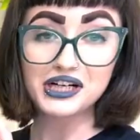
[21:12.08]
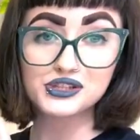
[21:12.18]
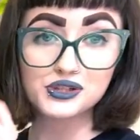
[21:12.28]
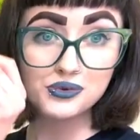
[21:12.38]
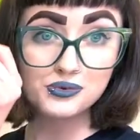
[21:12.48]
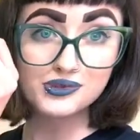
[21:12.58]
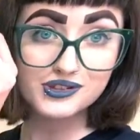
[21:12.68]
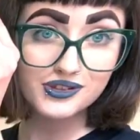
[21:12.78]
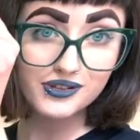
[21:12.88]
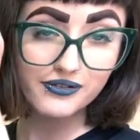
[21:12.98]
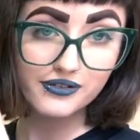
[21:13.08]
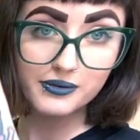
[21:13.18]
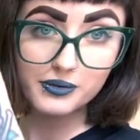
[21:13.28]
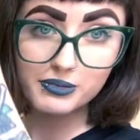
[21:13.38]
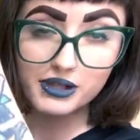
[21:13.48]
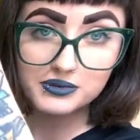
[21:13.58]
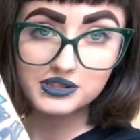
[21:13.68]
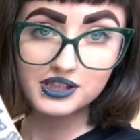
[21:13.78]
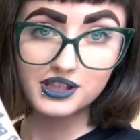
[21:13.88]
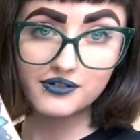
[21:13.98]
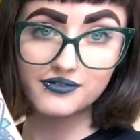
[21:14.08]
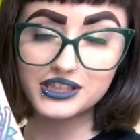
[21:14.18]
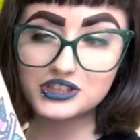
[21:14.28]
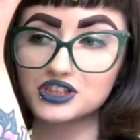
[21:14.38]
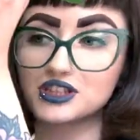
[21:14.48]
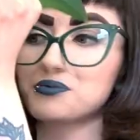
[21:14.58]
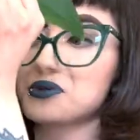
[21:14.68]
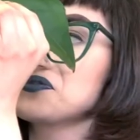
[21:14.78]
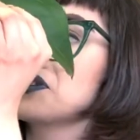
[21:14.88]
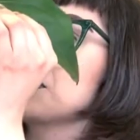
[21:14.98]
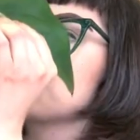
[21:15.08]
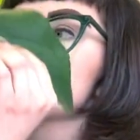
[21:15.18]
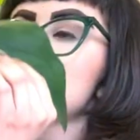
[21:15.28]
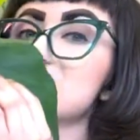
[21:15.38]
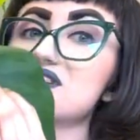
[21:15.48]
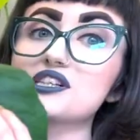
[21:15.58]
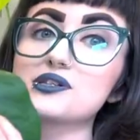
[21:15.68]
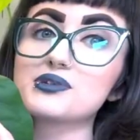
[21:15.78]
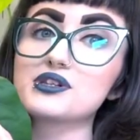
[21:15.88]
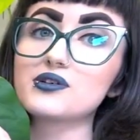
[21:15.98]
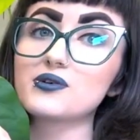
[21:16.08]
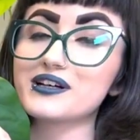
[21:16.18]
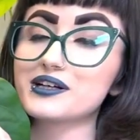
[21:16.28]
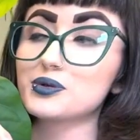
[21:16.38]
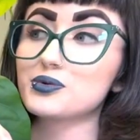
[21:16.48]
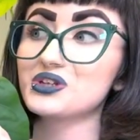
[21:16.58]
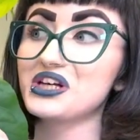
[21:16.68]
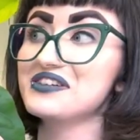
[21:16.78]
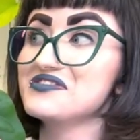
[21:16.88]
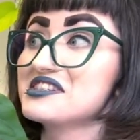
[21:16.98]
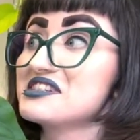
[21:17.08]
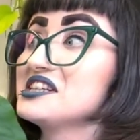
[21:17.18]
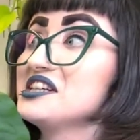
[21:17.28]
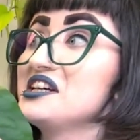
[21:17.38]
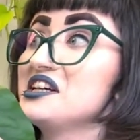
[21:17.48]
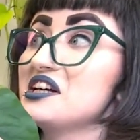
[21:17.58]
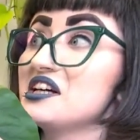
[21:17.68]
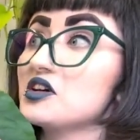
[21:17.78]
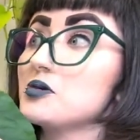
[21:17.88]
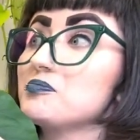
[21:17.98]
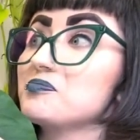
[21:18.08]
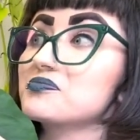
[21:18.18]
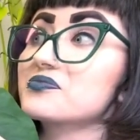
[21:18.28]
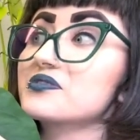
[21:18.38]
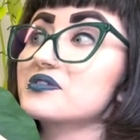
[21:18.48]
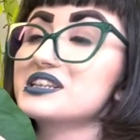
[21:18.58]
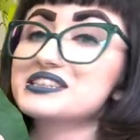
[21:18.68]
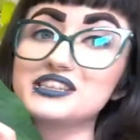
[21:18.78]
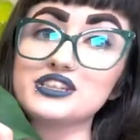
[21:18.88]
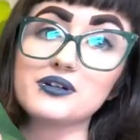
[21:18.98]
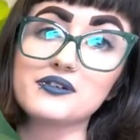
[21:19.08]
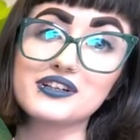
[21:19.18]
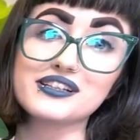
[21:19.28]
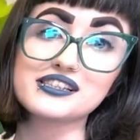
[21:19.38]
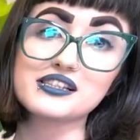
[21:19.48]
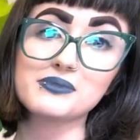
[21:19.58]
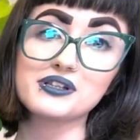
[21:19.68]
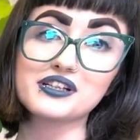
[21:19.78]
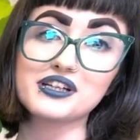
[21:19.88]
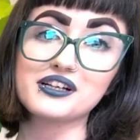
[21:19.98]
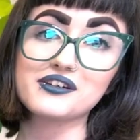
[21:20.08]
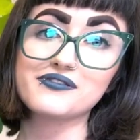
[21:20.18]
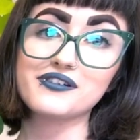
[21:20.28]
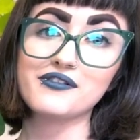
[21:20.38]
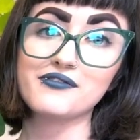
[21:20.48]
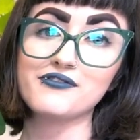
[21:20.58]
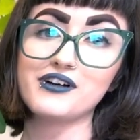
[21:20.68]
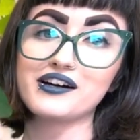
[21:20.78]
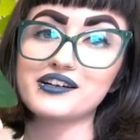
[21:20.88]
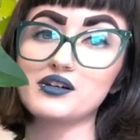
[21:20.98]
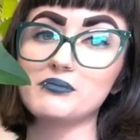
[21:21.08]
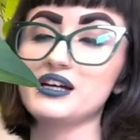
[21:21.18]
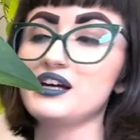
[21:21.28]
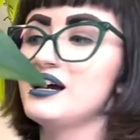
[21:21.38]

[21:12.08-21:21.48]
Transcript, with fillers: I do wonder if I would be able to eventually one day cross this with the Guayaquilense um, because they do have that similar kind of vibe.